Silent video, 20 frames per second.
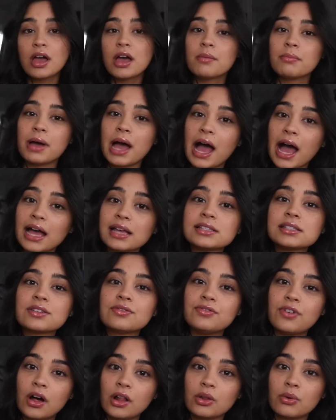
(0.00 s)
But ask
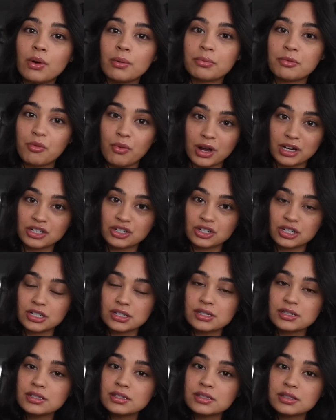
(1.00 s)
follow-up
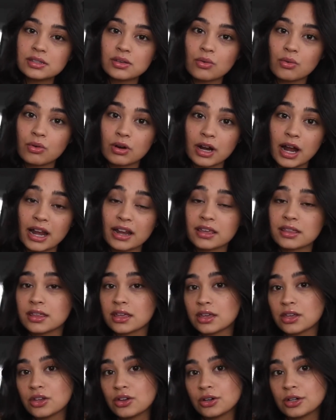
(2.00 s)
questions or anything
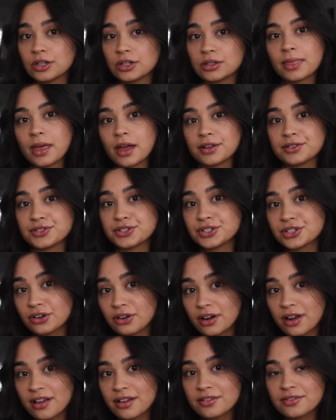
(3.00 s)
you're unsure
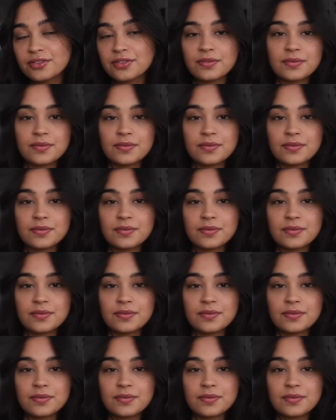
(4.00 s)
of,